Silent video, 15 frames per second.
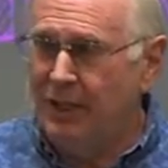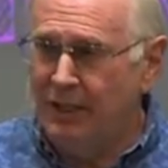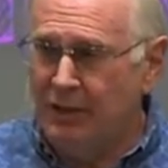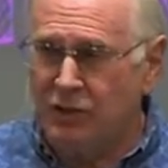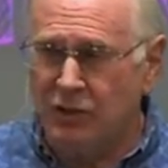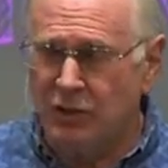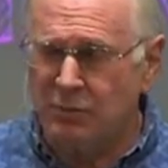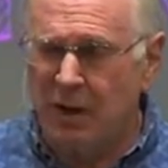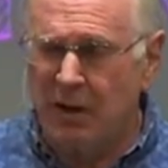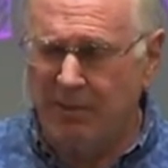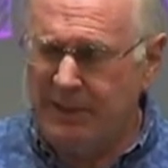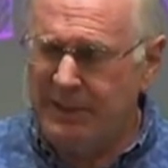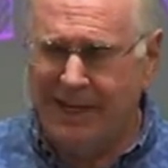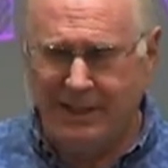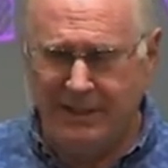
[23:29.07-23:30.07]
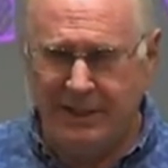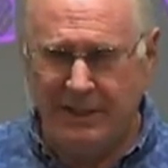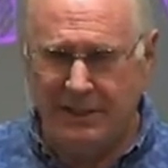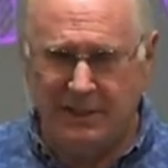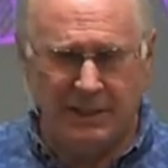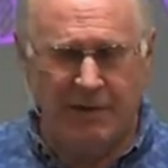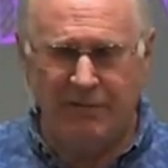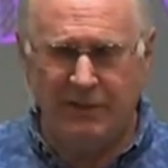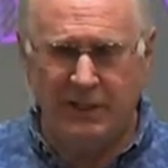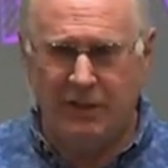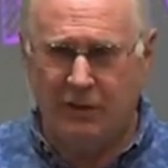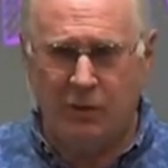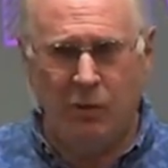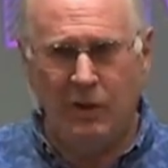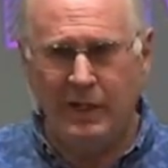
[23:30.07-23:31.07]
This was probably
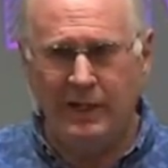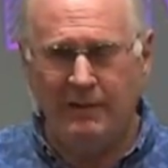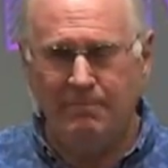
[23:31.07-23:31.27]
1973.